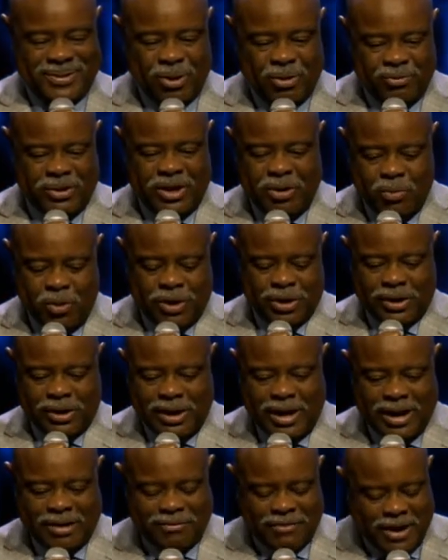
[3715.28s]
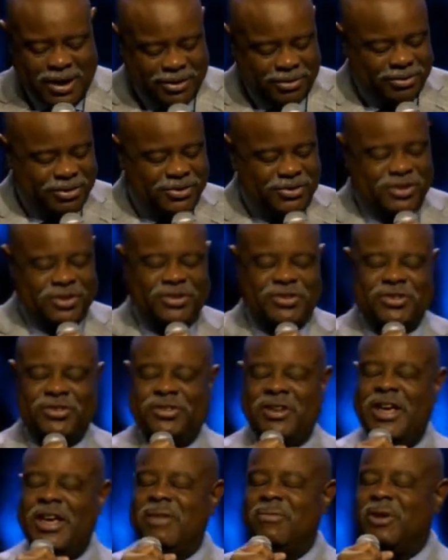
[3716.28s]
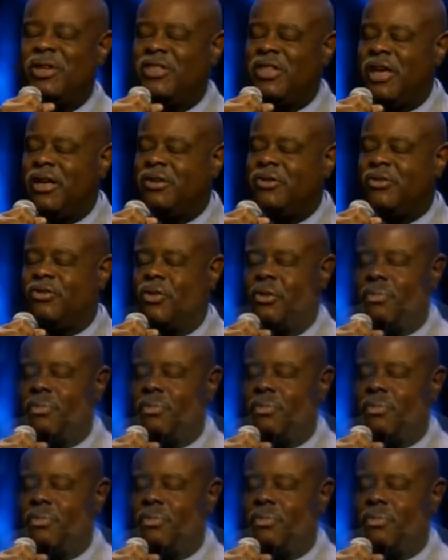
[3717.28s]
Don't forget 1 o'clock. Father, in Jesus' name, we thank you